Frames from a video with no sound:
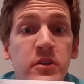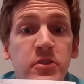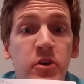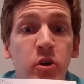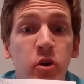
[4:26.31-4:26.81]

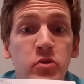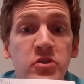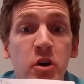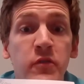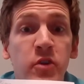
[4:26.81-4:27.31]
So
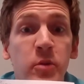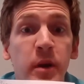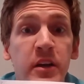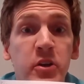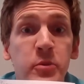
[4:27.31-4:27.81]
far
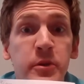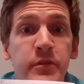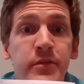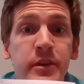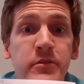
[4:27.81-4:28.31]
my
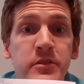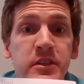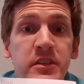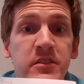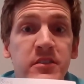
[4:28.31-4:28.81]
cumulative
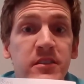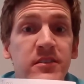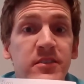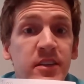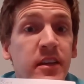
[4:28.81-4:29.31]
frequency is
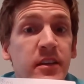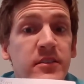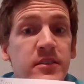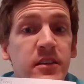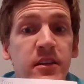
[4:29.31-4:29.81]
just
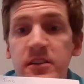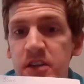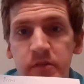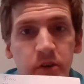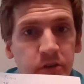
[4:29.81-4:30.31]
6
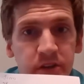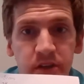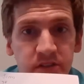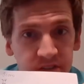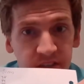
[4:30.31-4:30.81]
because I've only
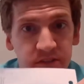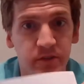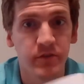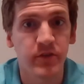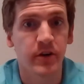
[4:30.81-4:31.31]
done 6
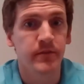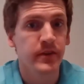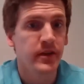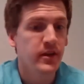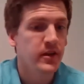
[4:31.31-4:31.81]
so far.